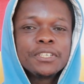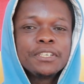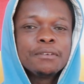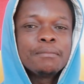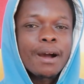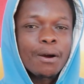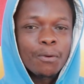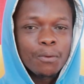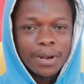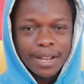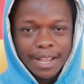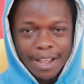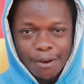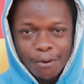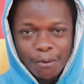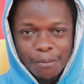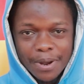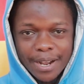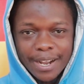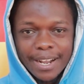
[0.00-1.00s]
mo de ba ku
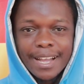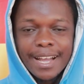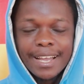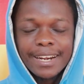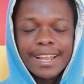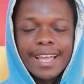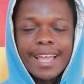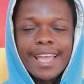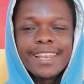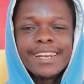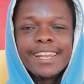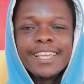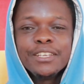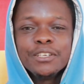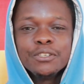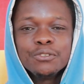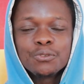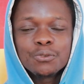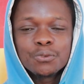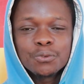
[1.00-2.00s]
kan ho ma Ghana ene
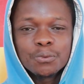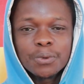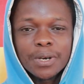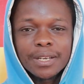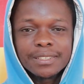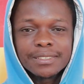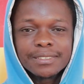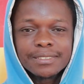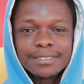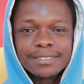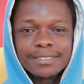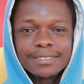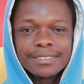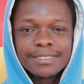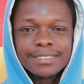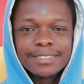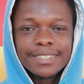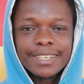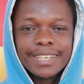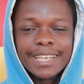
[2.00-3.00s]
ye 2-1
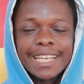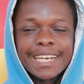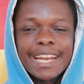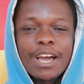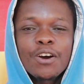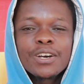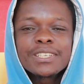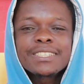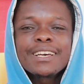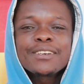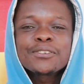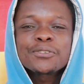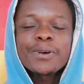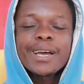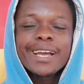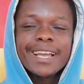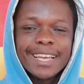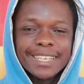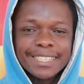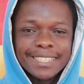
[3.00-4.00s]
na wasan
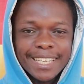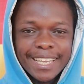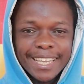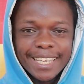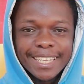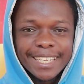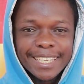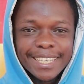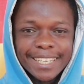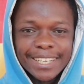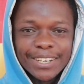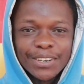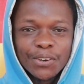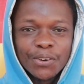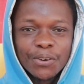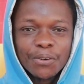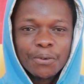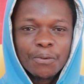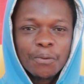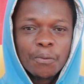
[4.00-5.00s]
so aka se
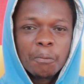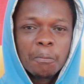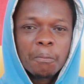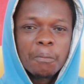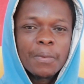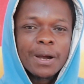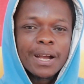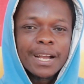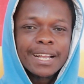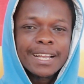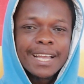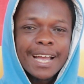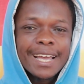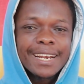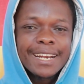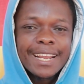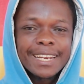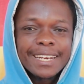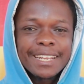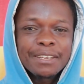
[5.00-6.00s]

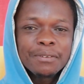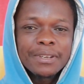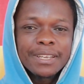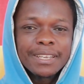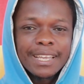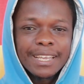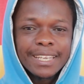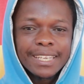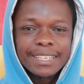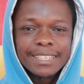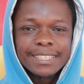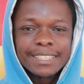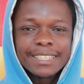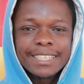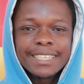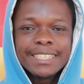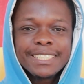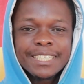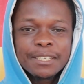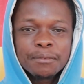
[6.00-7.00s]
Ghana ne
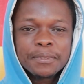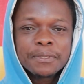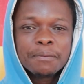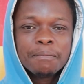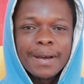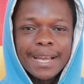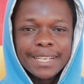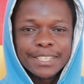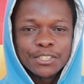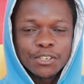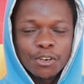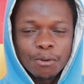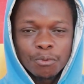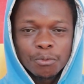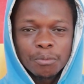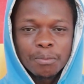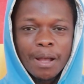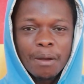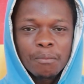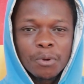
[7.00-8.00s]
Egypt match na
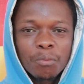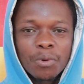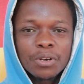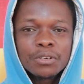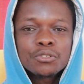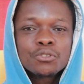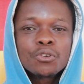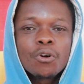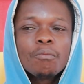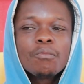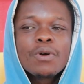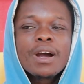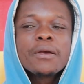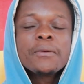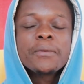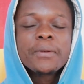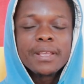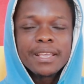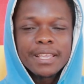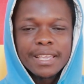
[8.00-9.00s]
mo ba bobo no so mo
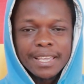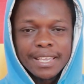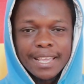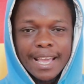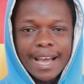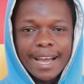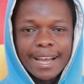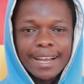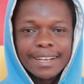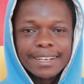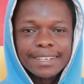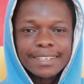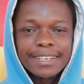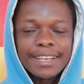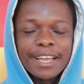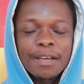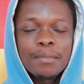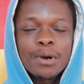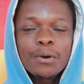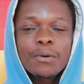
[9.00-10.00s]
anhwe ye a
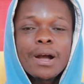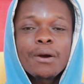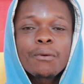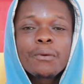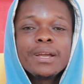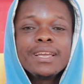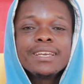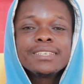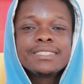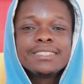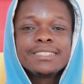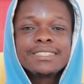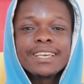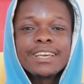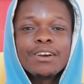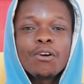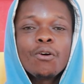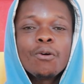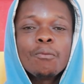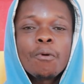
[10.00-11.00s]
e be kwa koye ti
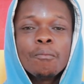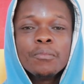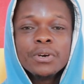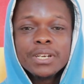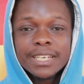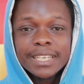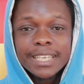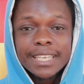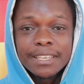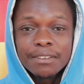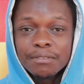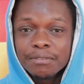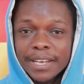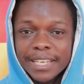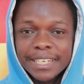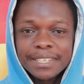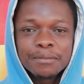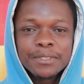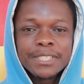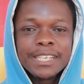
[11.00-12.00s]
se o mo ni
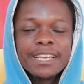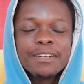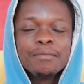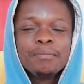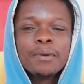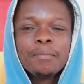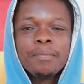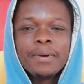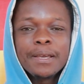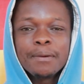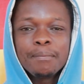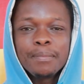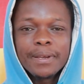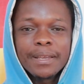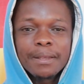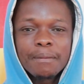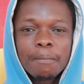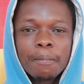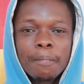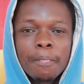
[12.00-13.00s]
kived de ne
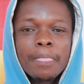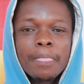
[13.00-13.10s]
pepepe